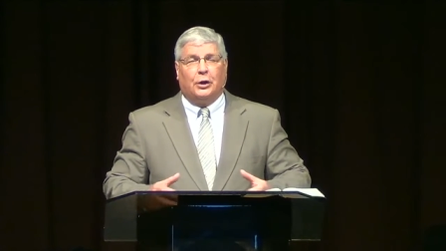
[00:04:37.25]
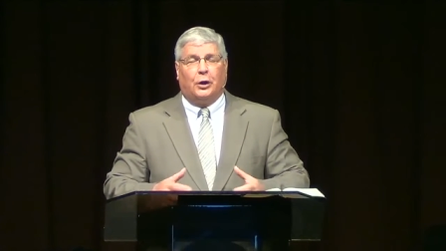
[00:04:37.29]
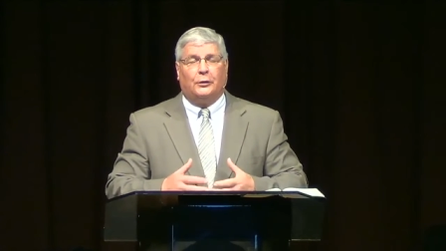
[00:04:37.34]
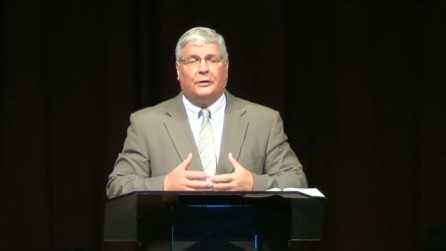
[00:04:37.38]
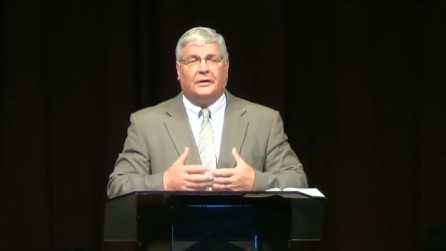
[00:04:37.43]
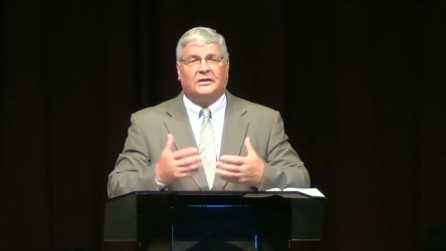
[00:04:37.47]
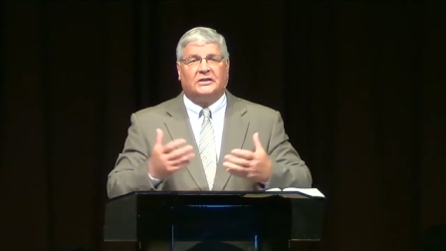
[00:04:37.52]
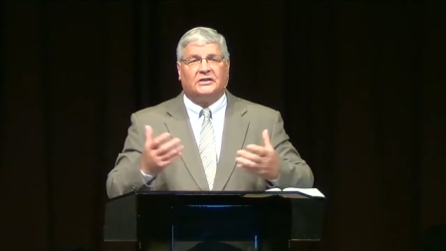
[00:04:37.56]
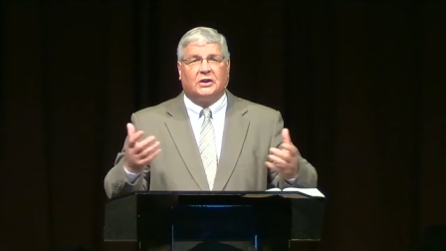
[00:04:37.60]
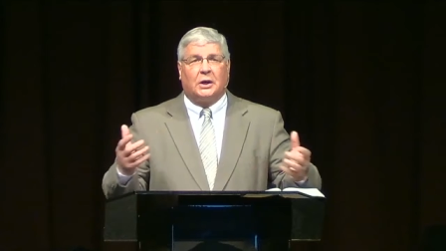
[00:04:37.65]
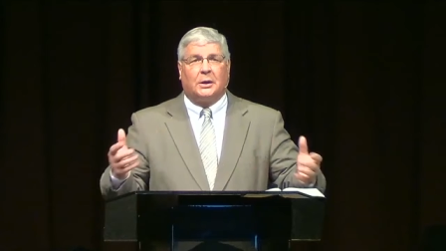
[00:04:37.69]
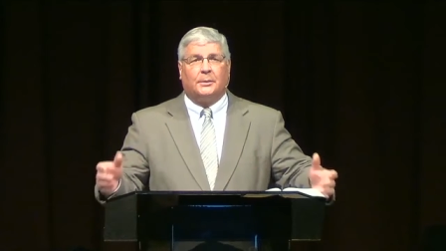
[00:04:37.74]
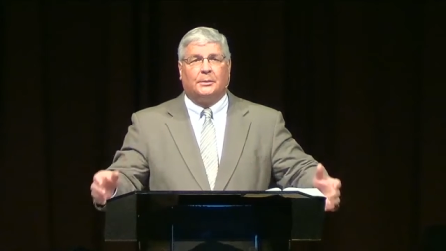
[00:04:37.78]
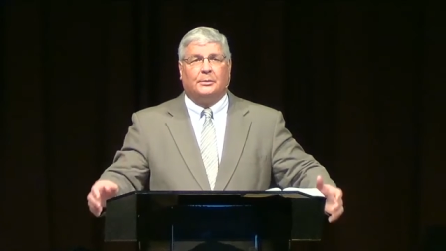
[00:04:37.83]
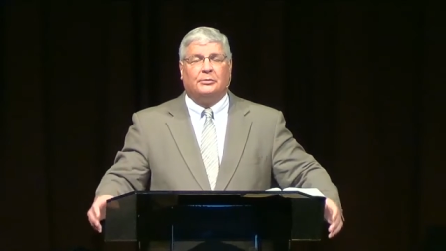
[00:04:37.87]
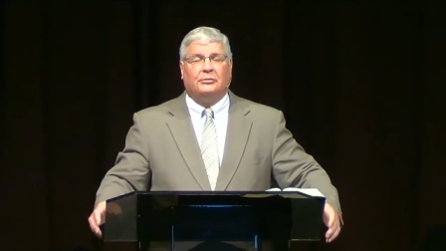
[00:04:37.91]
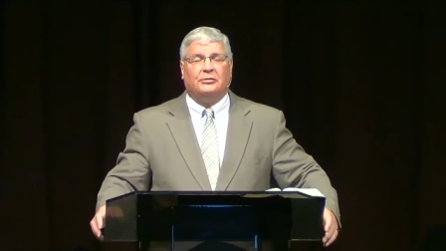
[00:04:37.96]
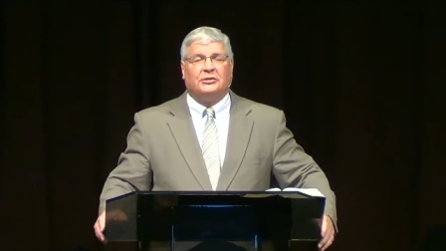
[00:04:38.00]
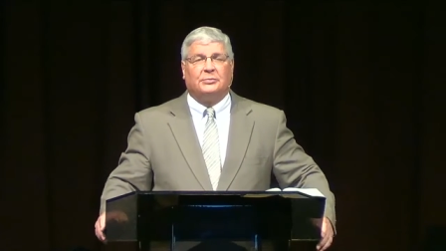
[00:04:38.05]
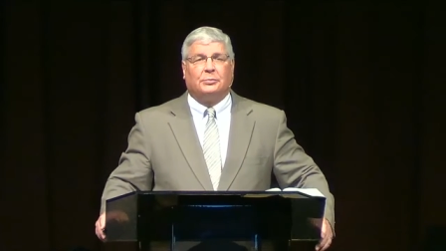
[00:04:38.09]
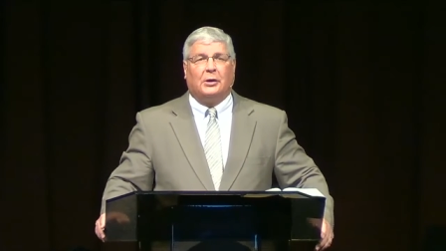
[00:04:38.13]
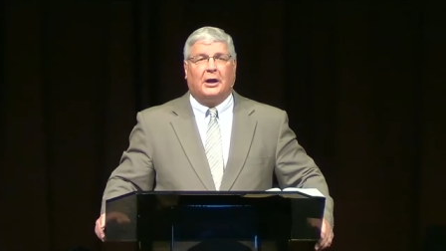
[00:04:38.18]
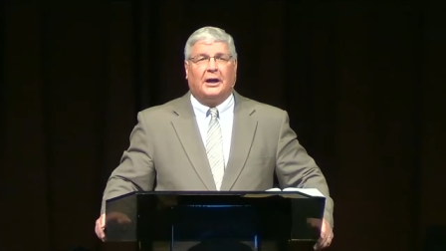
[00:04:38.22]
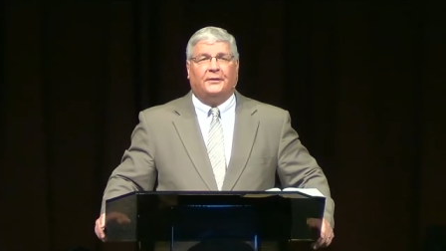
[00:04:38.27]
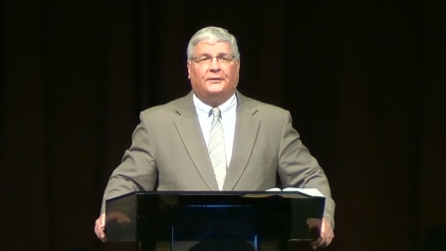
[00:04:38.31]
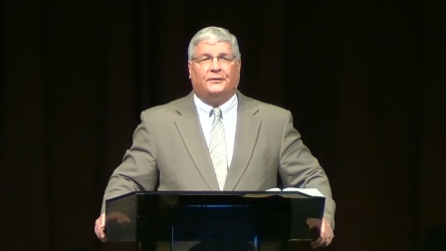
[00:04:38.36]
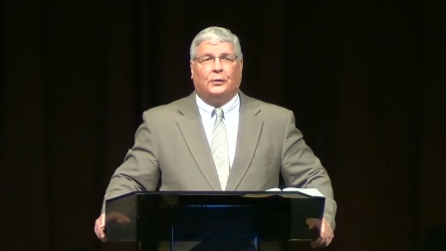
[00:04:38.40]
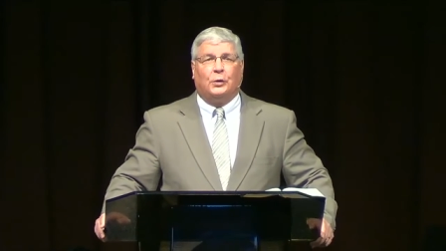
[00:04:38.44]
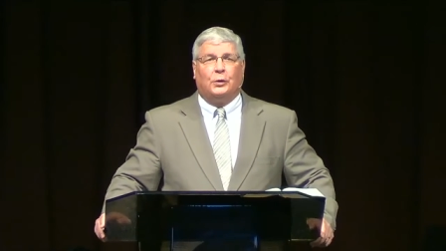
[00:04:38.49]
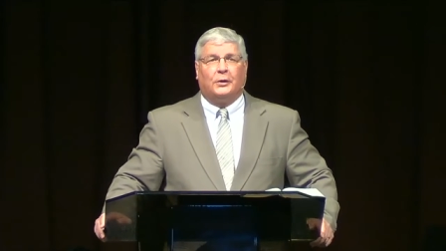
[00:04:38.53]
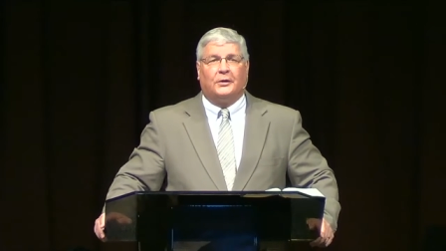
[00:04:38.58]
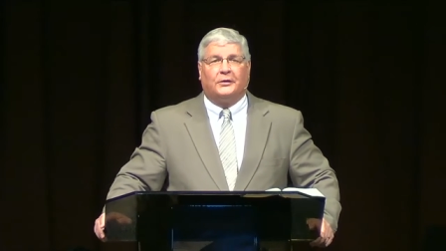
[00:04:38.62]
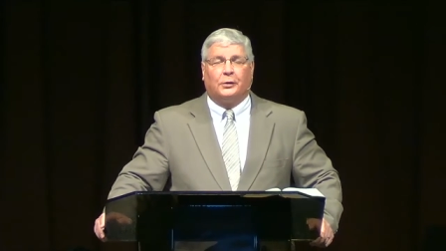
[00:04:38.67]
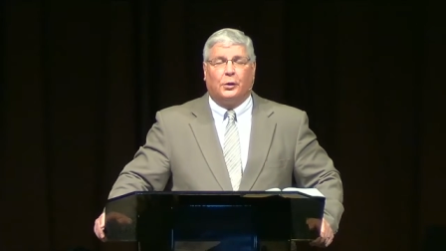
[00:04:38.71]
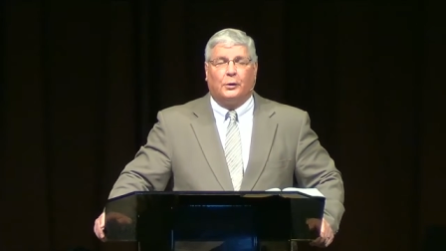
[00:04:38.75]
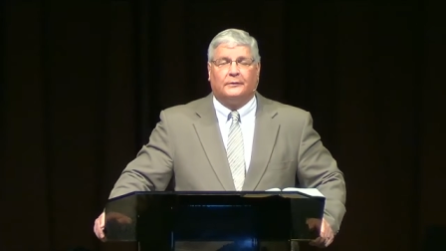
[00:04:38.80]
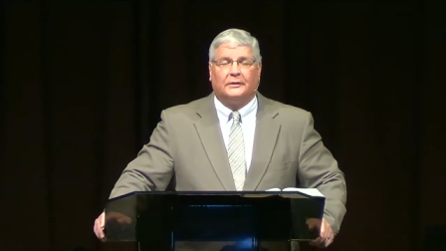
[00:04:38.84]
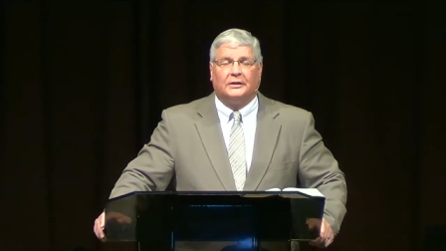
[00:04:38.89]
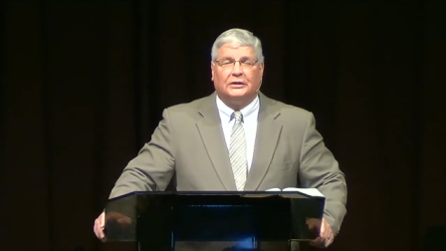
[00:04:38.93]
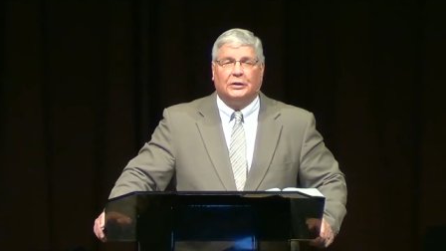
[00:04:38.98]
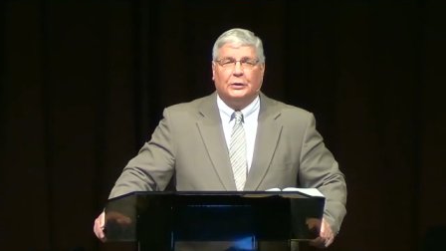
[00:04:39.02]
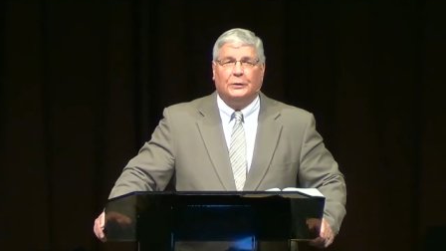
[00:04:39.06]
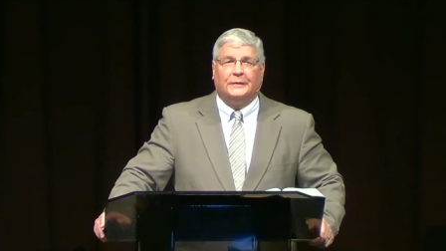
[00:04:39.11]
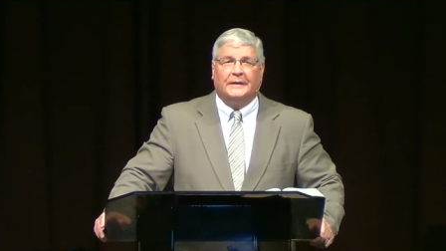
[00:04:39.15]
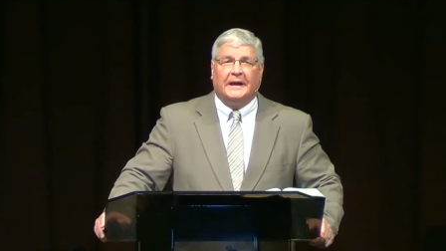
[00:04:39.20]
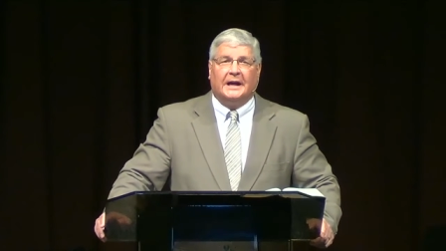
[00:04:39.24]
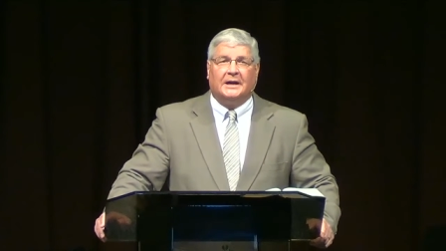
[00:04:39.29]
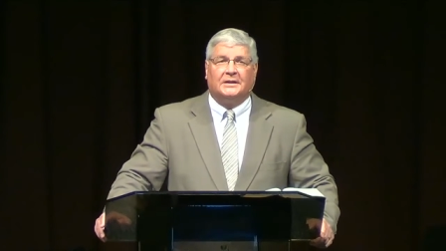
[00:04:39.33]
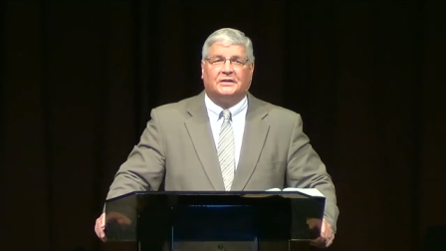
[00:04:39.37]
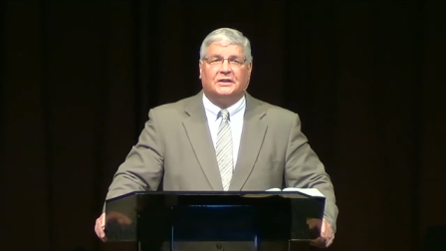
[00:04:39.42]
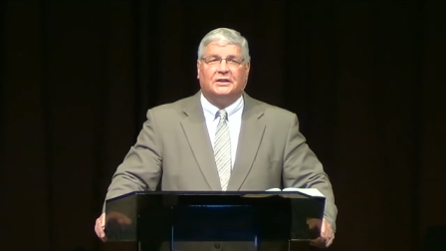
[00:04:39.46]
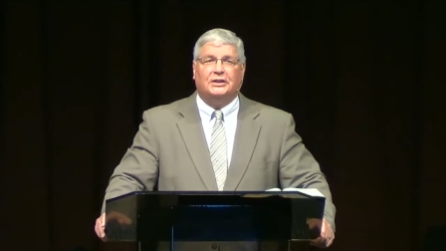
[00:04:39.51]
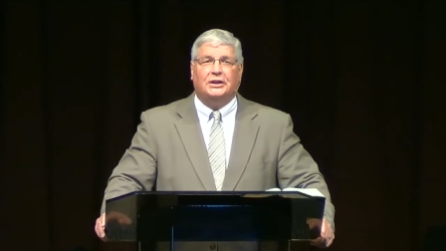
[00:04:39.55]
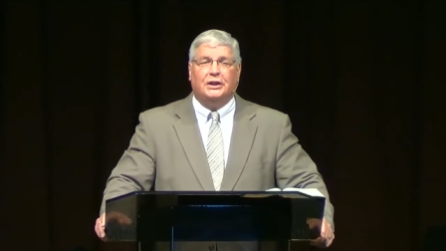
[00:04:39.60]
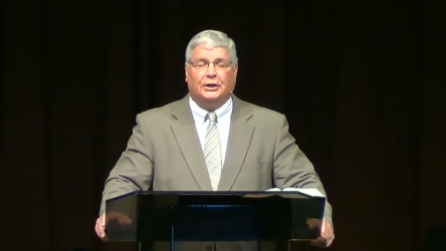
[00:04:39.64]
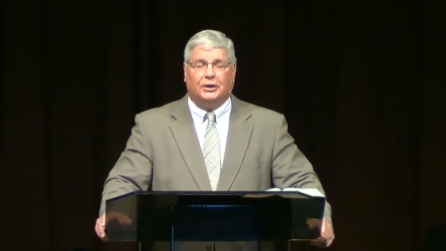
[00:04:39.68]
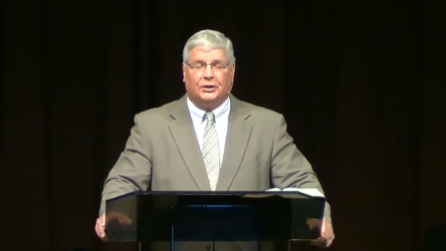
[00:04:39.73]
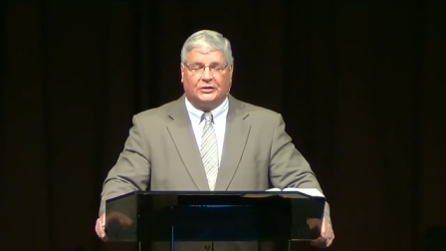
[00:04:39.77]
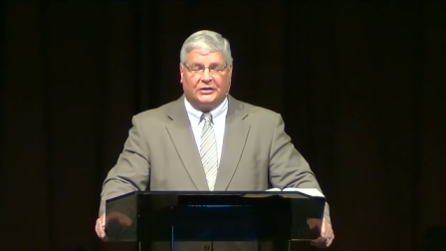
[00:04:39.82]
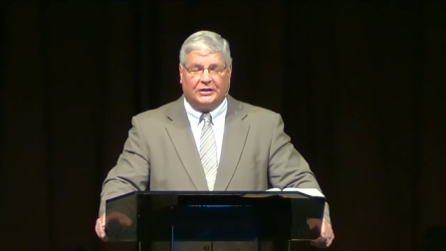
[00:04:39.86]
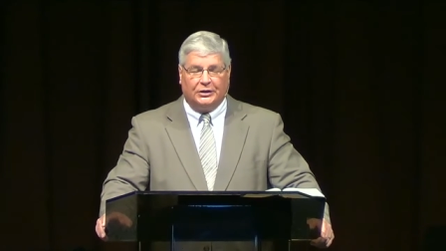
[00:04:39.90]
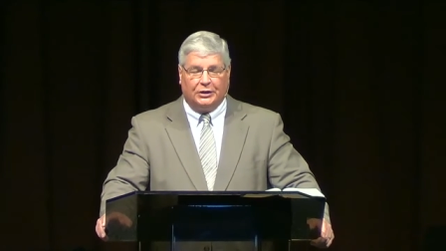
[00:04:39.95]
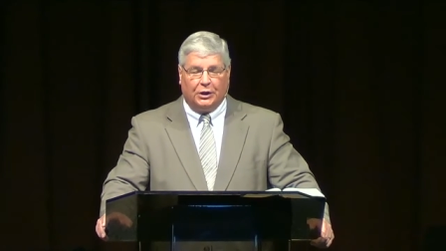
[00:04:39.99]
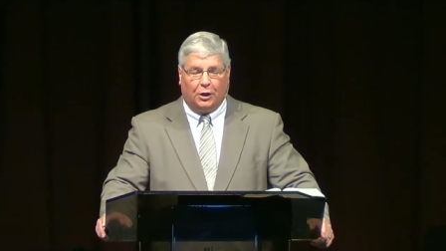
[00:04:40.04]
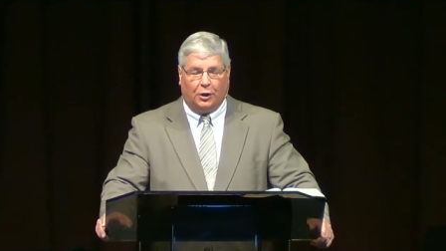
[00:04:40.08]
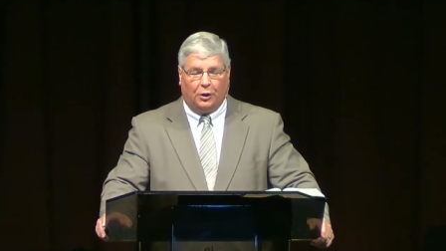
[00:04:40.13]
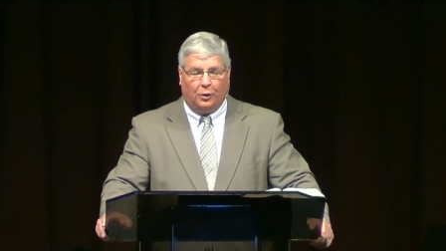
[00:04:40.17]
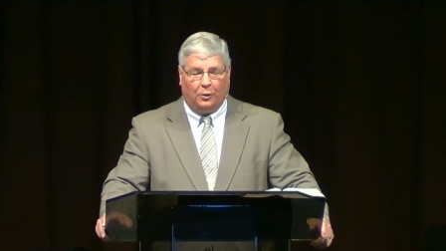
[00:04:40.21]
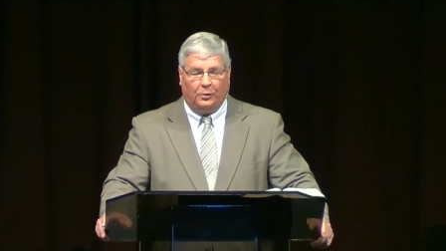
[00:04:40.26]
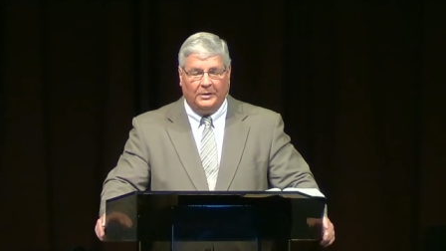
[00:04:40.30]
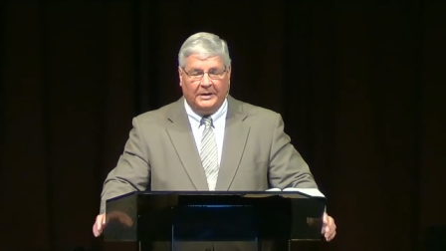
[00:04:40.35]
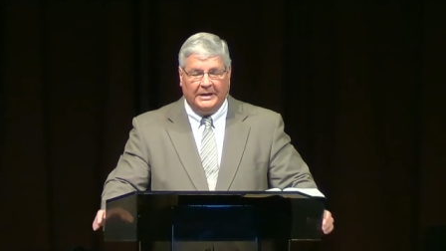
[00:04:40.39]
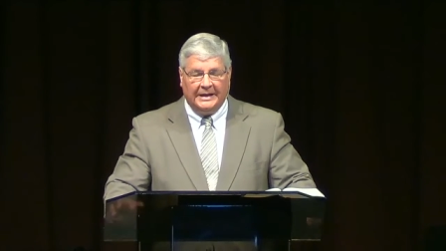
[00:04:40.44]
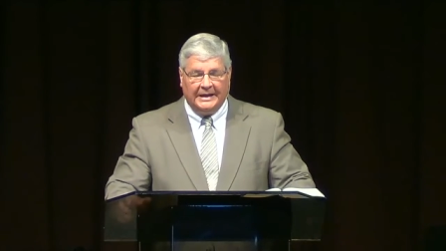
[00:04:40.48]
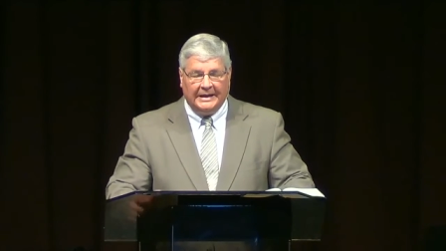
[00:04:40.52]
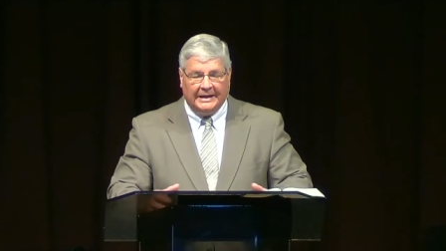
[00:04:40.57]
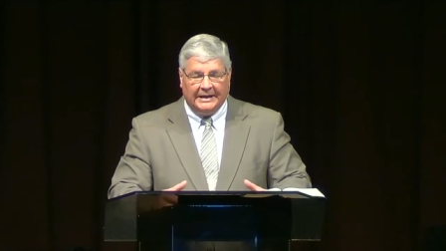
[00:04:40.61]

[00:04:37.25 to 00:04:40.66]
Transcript: though this sermon was brought forth over two thousand years ago,